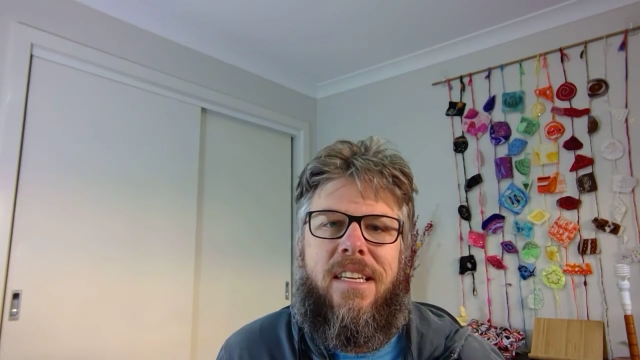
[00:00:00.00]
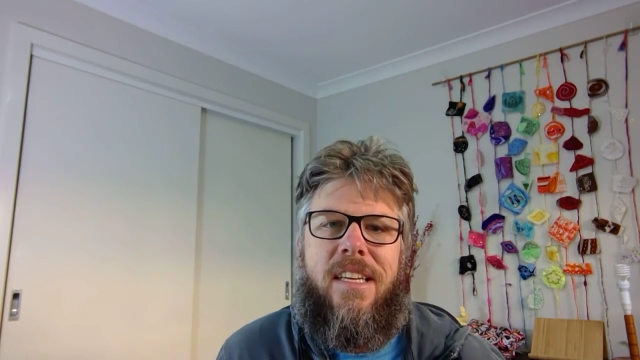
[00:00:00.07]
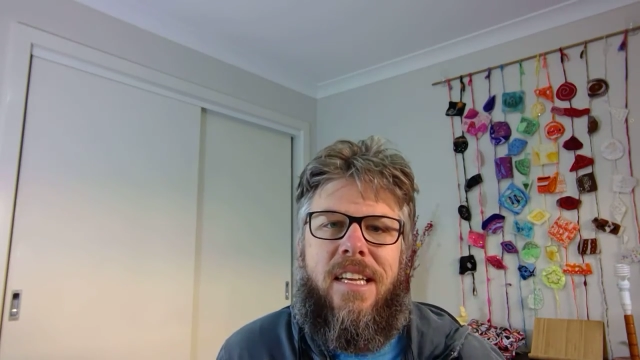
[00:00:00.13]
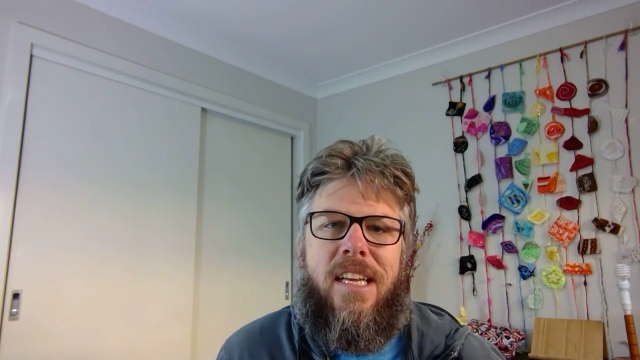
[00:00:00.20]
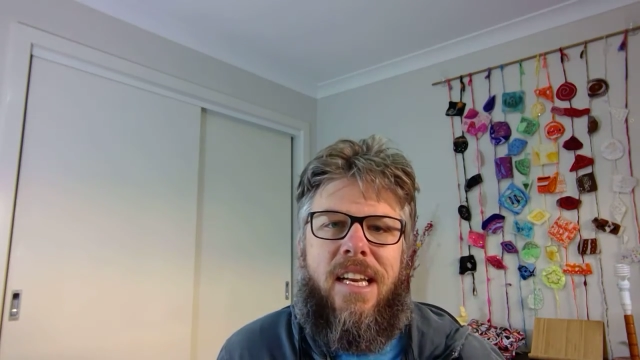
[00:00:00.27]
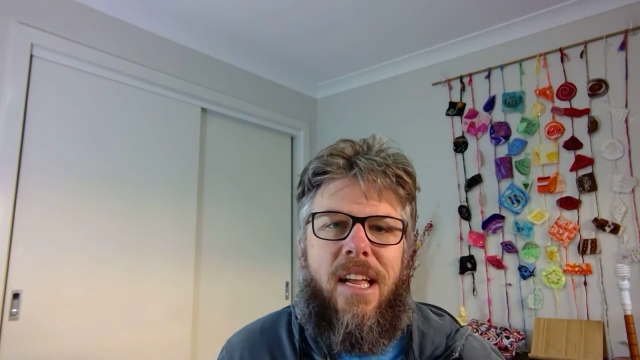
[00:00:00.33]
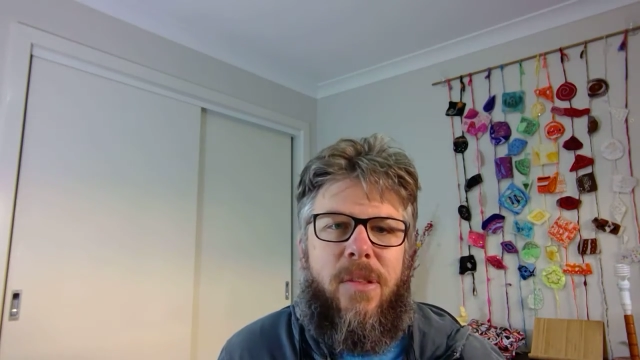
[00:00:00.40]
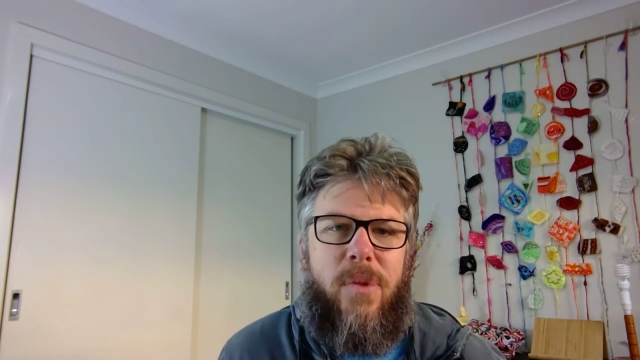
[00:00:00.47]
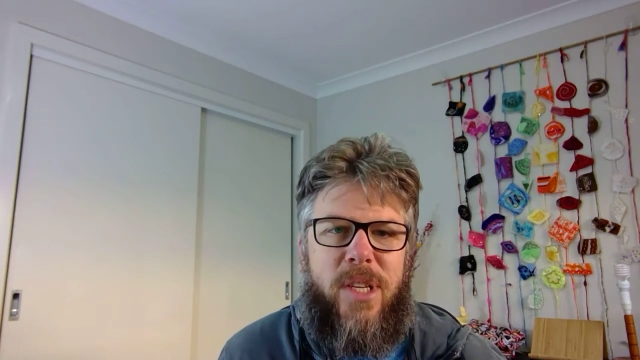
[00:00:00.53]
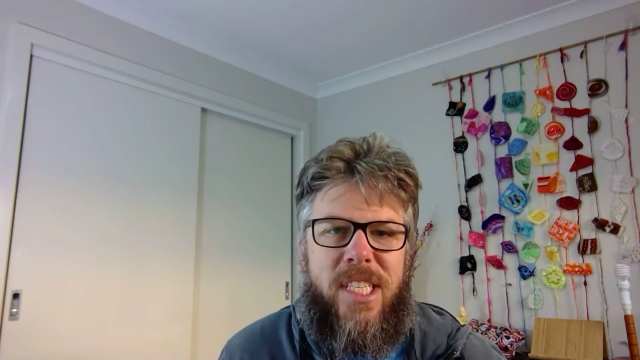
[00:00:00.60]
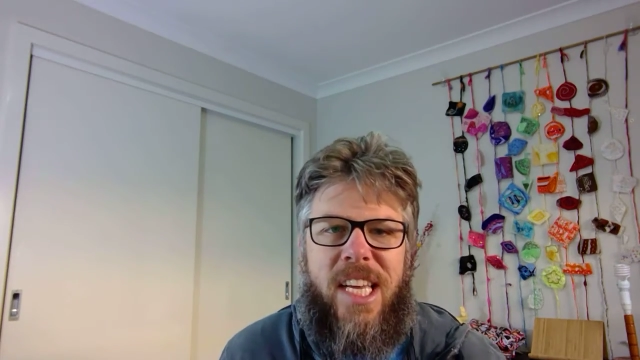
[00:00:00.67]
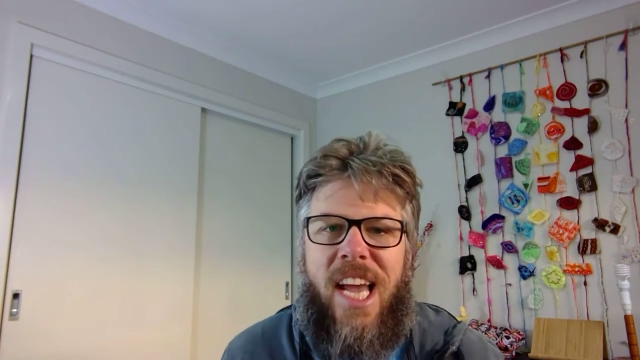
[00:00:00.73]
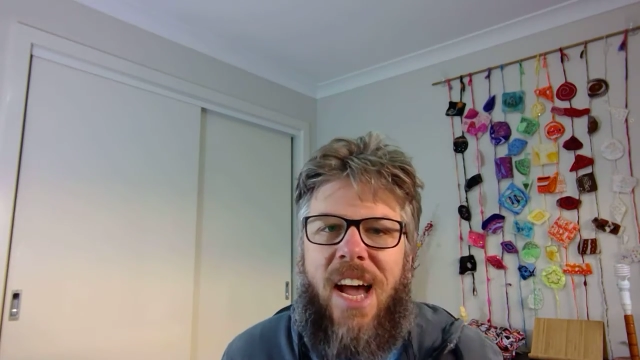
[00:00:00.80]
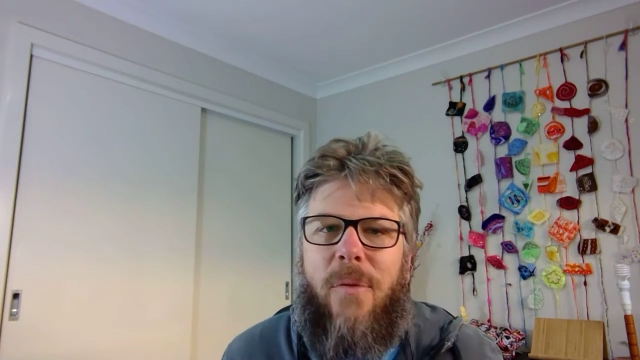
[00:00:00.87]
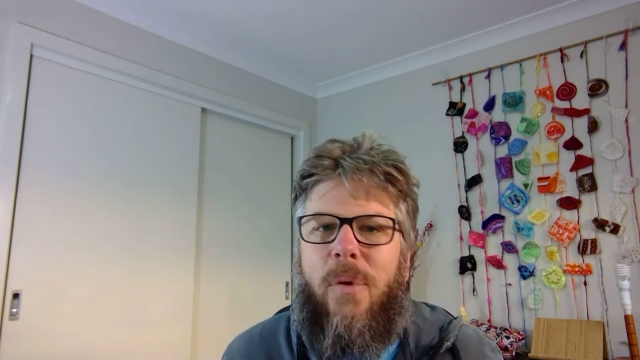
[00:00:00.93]
In other words,
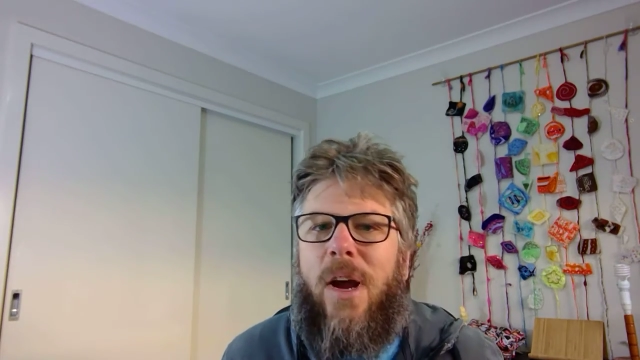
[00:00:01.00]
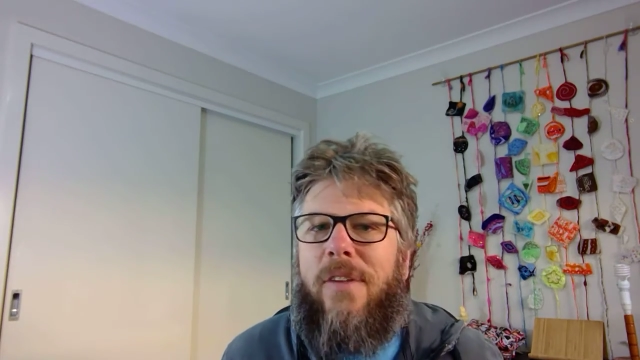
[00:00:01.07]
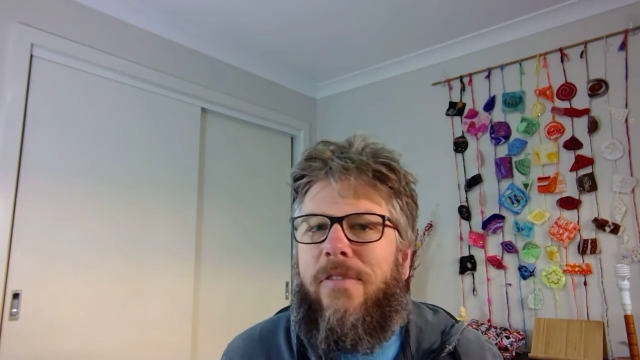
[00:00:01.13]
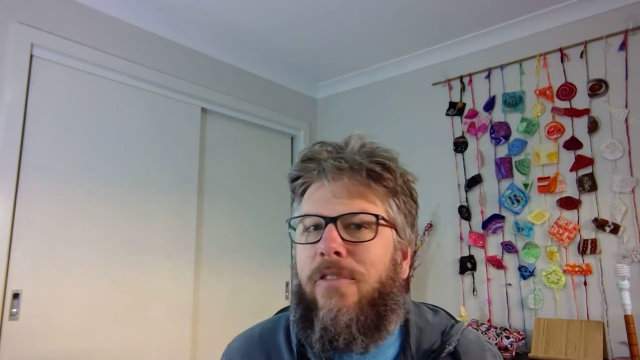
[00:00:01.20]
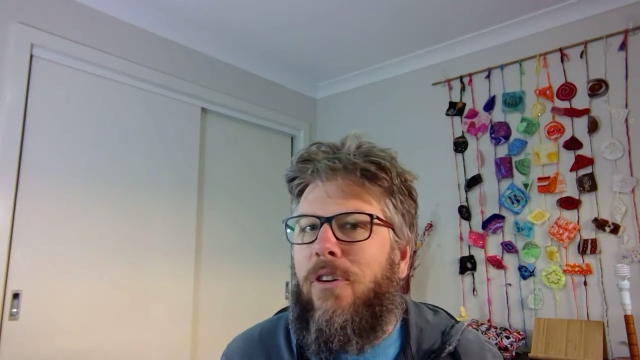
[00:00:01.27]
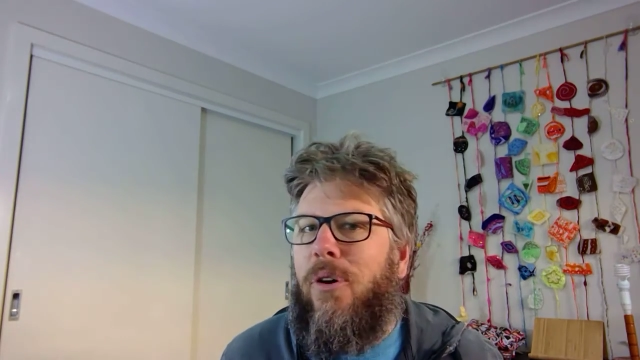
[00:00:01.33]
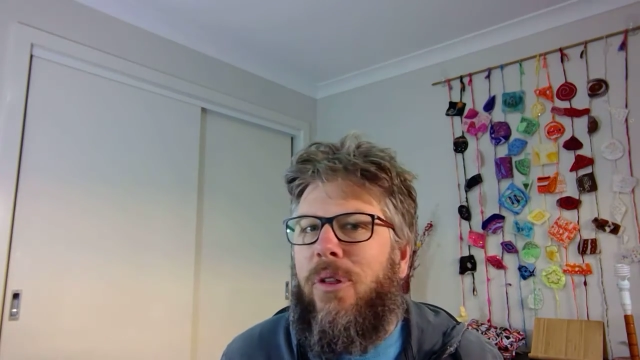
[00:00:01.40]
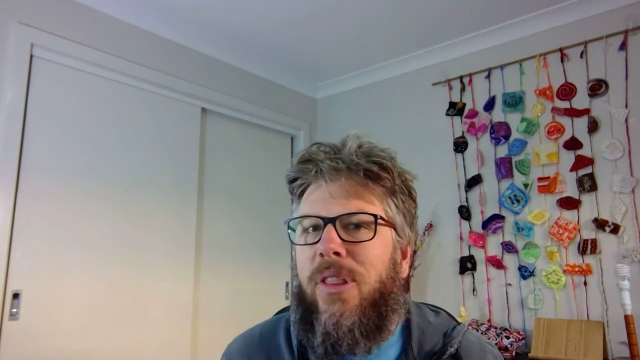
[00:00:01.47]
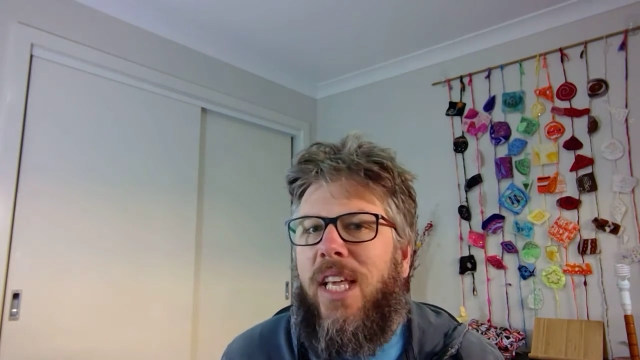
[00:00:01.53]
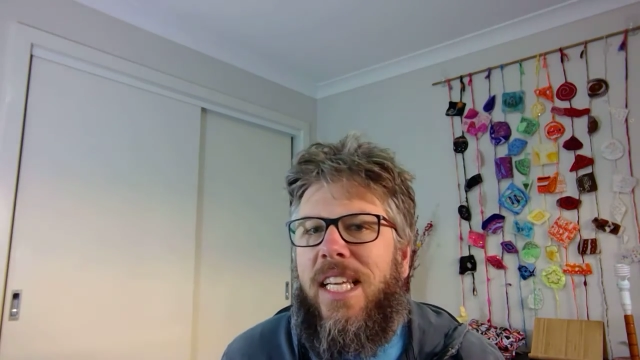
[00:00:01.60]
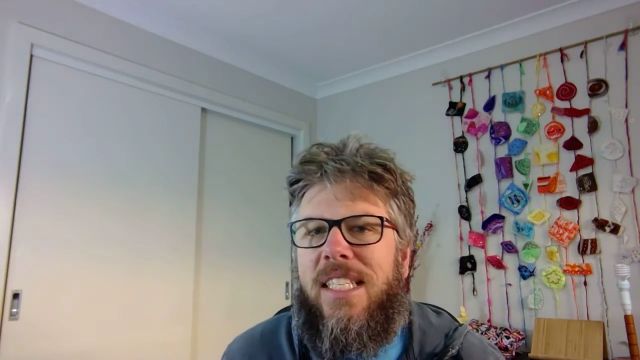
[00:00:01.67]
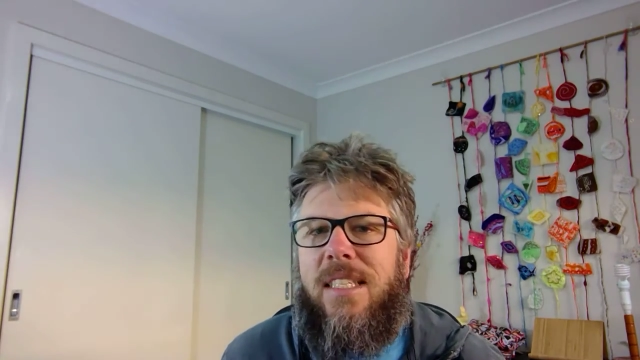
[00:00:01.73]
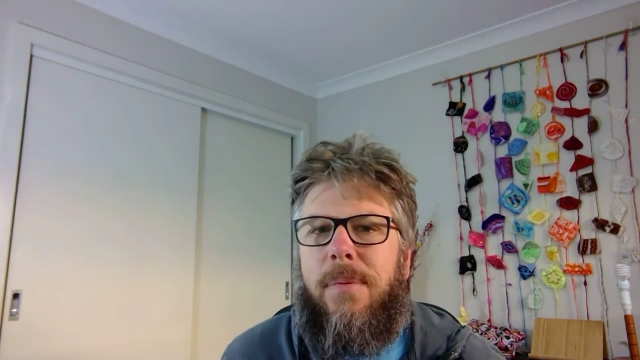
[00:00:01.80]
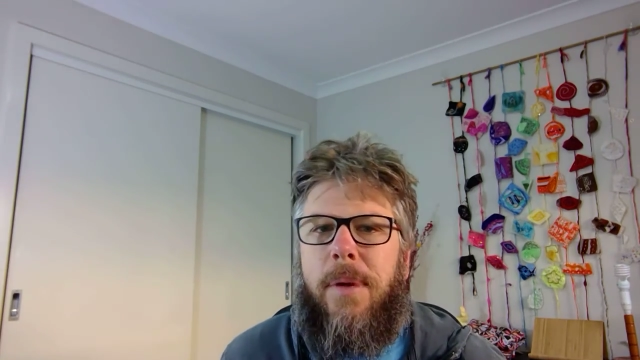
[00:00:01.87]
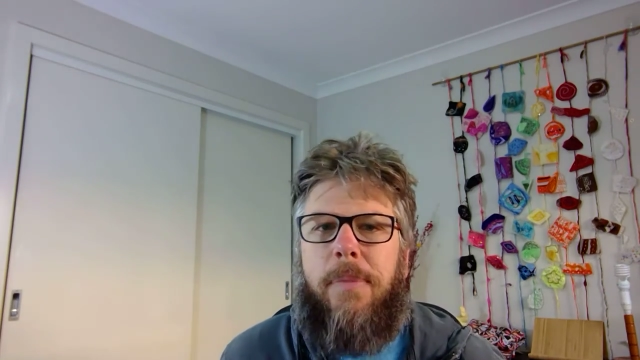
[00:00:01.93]
you can't wait for
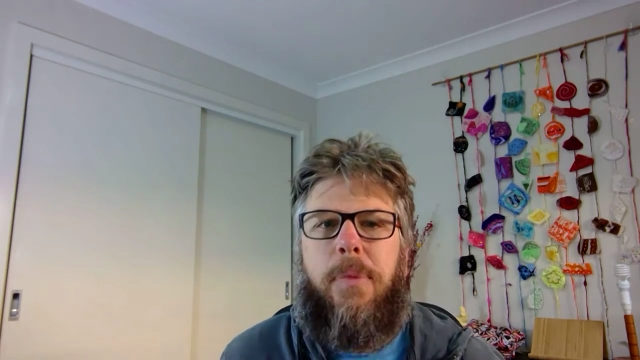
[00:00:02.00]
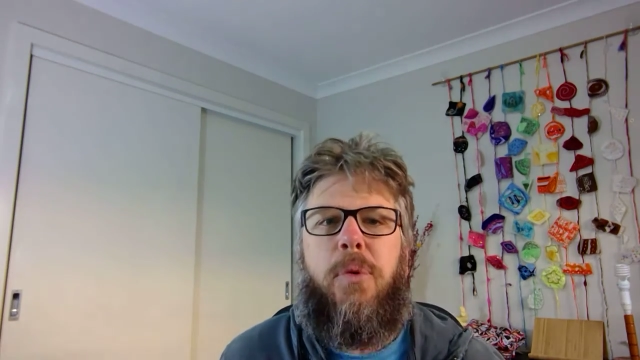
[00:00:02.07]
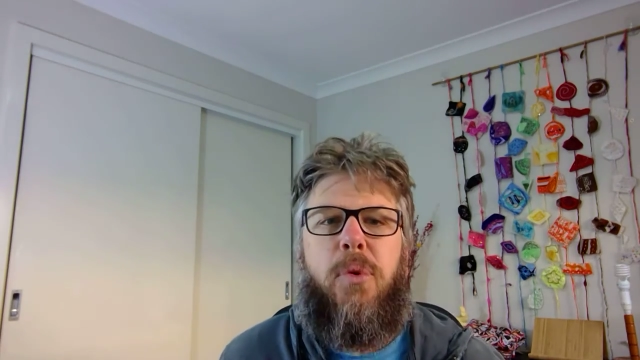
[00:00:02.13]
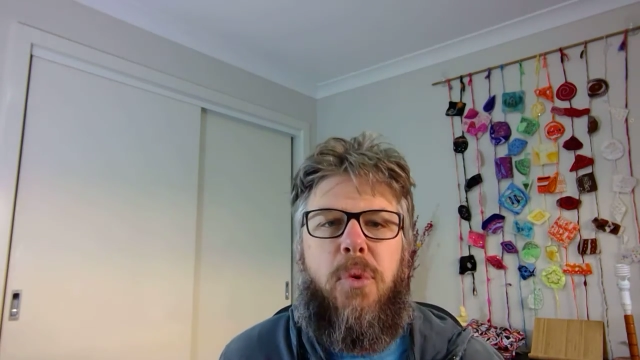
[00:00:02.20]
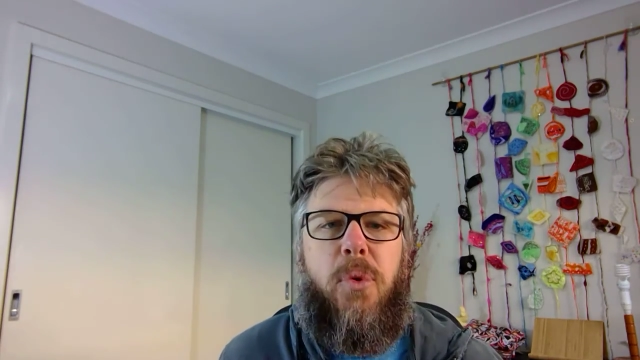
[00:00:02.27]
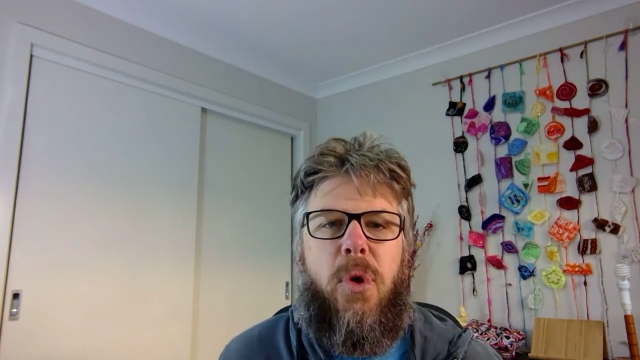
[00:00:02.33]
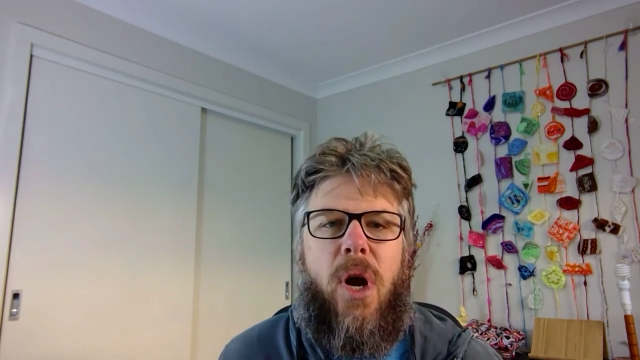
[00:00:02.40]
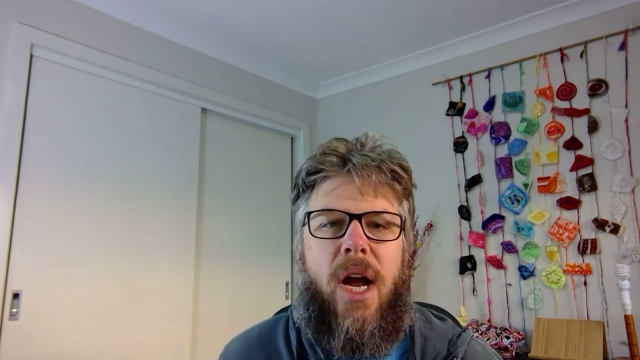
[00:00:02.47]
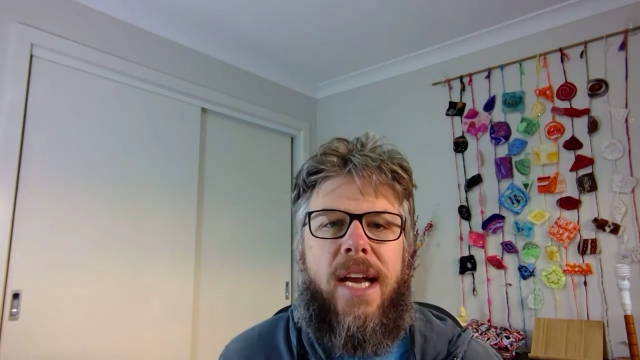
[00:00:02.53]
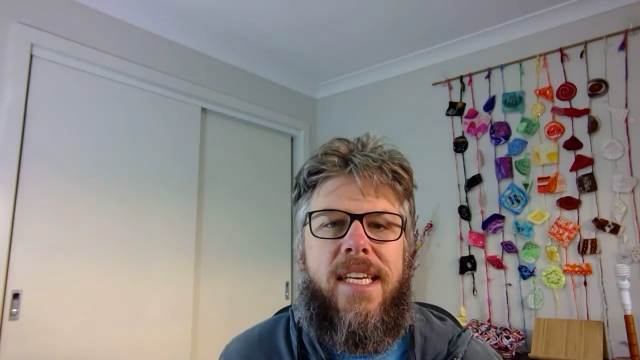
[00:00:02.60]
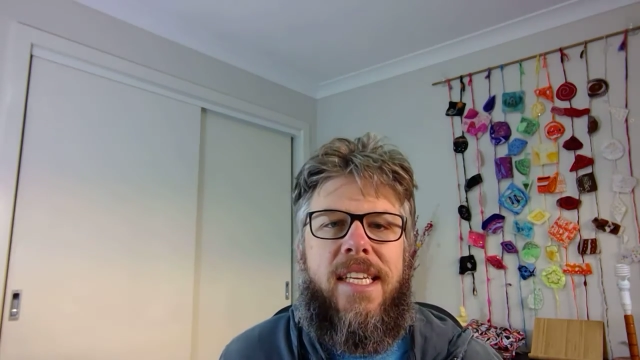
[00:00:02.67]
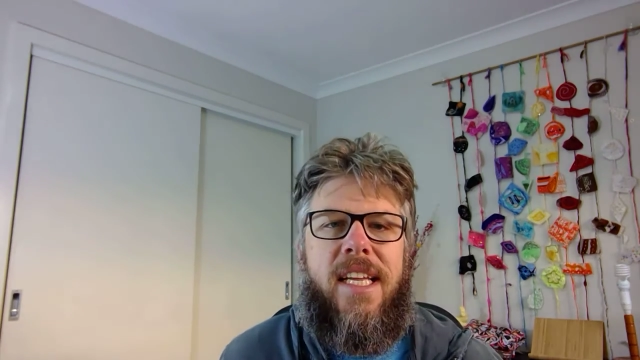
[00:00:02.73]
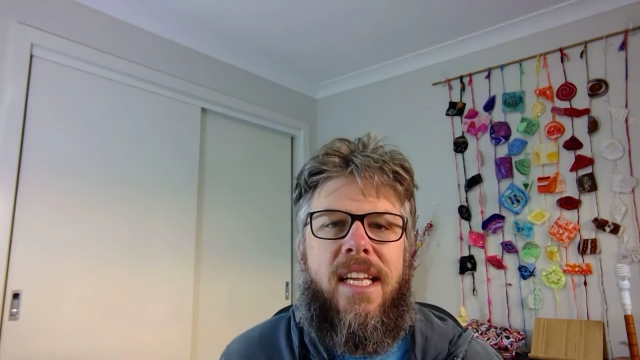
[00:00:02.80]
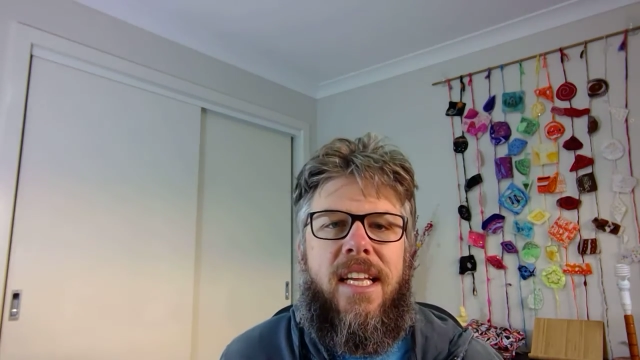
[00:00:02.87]
things to be put right,